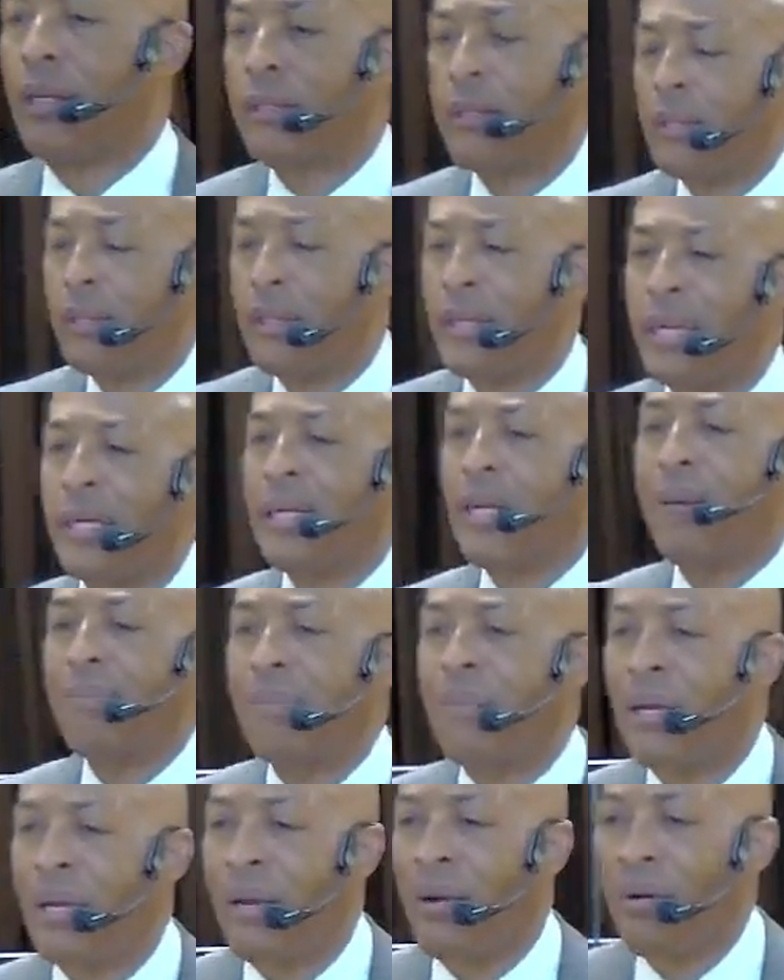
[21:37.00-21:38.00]
you have to get
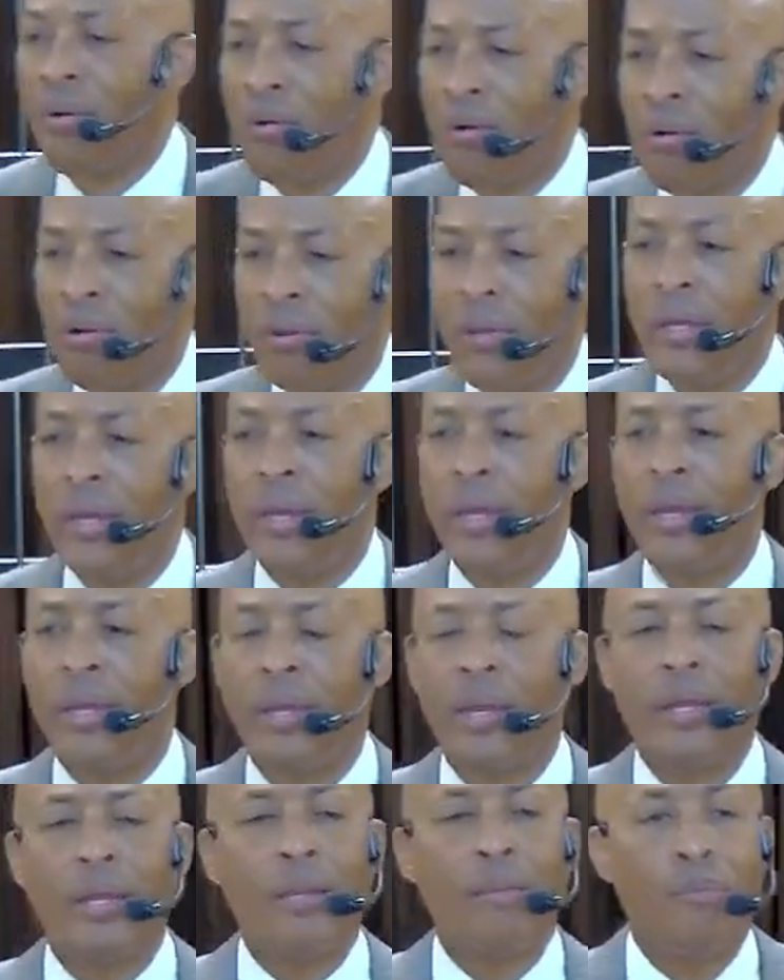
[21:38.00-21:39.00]
up early
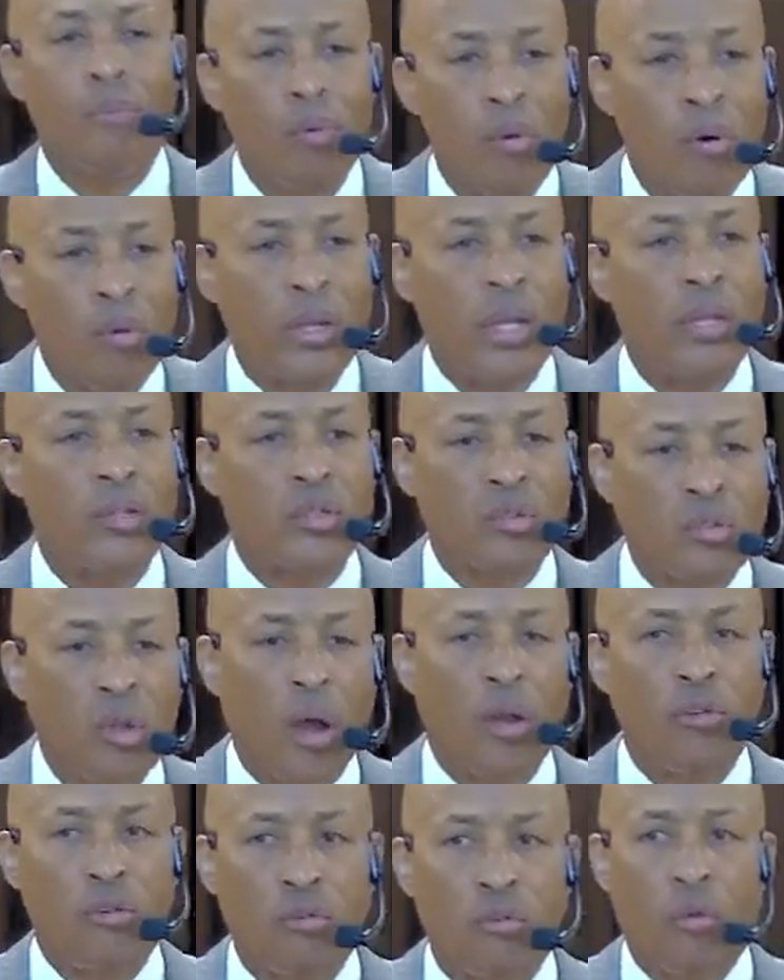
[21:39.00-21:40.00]
in the morning
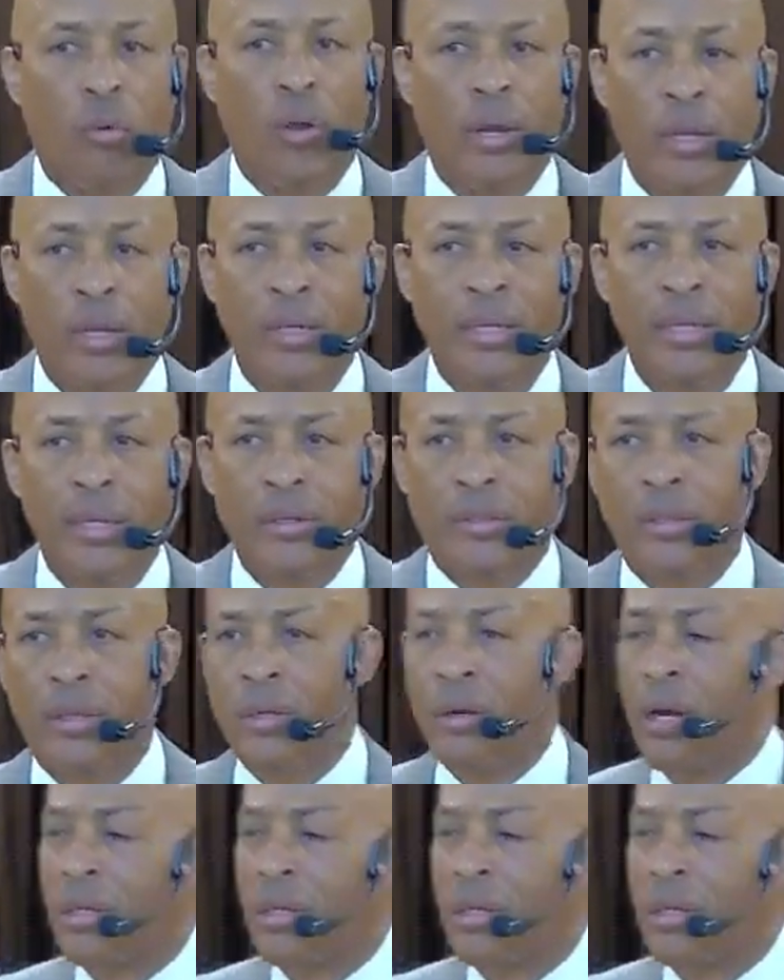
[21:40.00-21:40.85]
start drawing near to